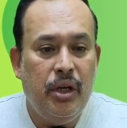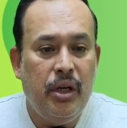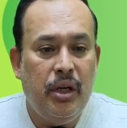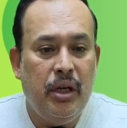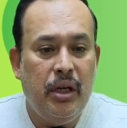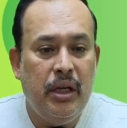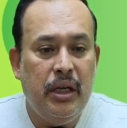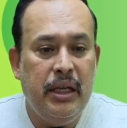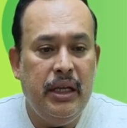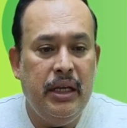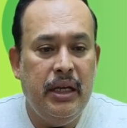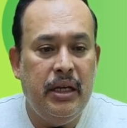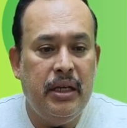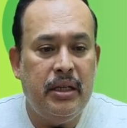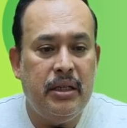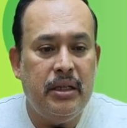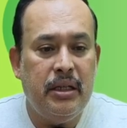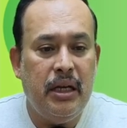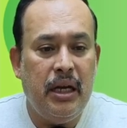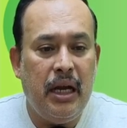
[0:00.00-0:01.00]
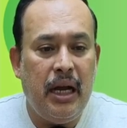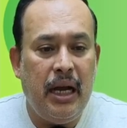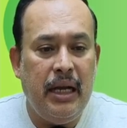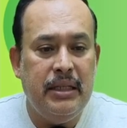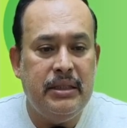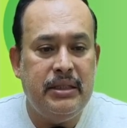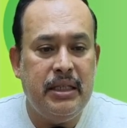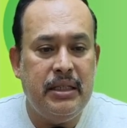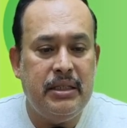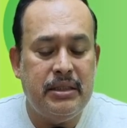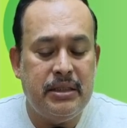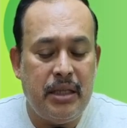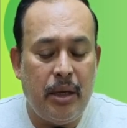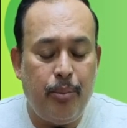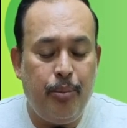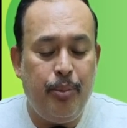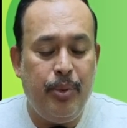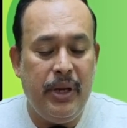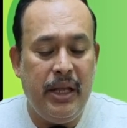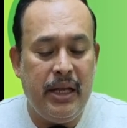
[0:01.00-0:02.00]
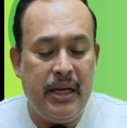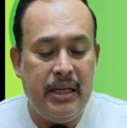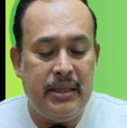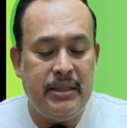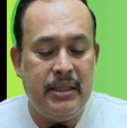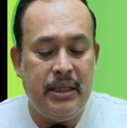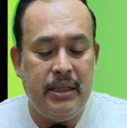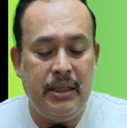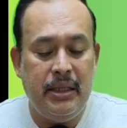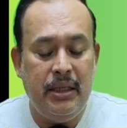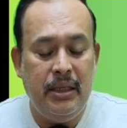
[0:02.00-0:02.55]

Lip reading: here I said supplier, I said, na?